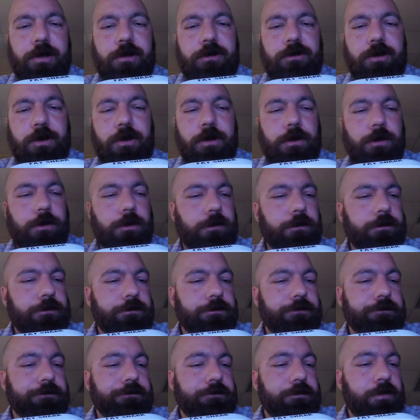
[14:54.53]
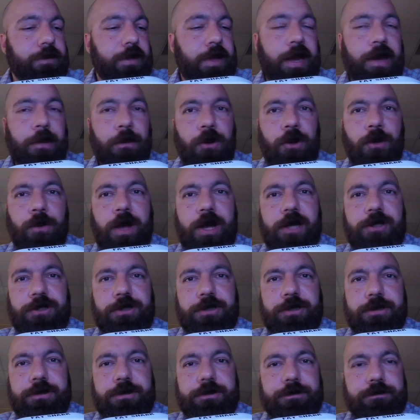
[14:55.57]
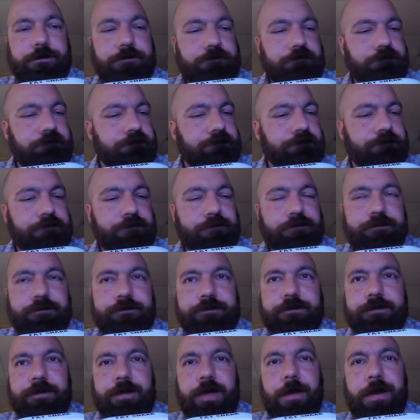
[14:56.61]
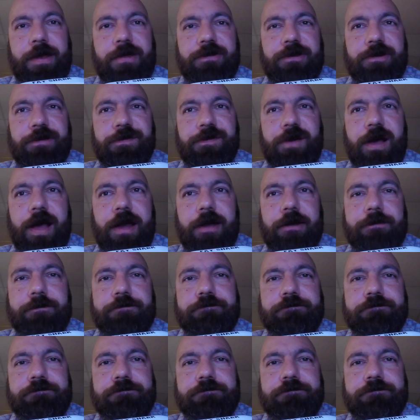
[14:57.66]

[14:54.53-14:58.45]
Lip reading: So, any more questions? I'm easy to find.